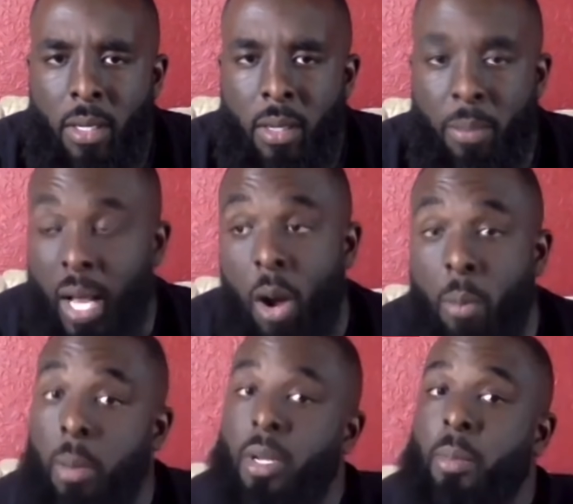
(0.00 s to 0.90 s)
But I
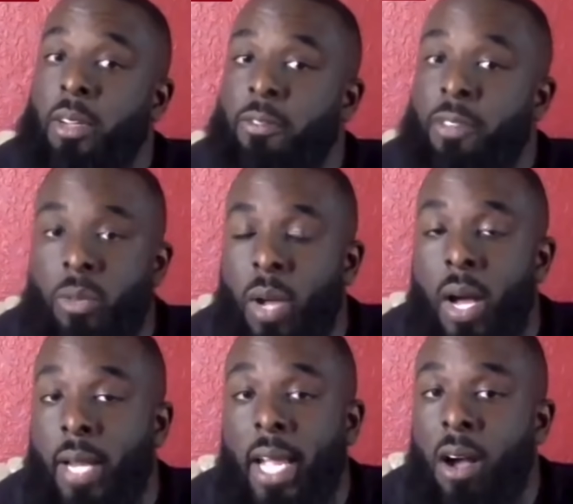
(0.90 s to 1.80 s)
remember them in the 5th
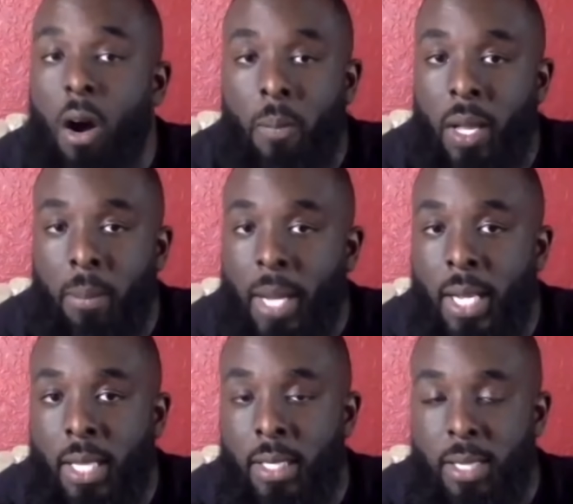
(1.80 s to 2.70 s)
round, they called me
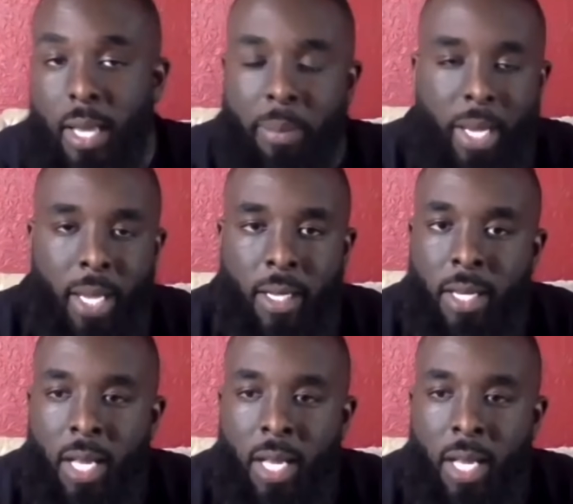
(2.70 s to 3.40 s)
immediately saying, man,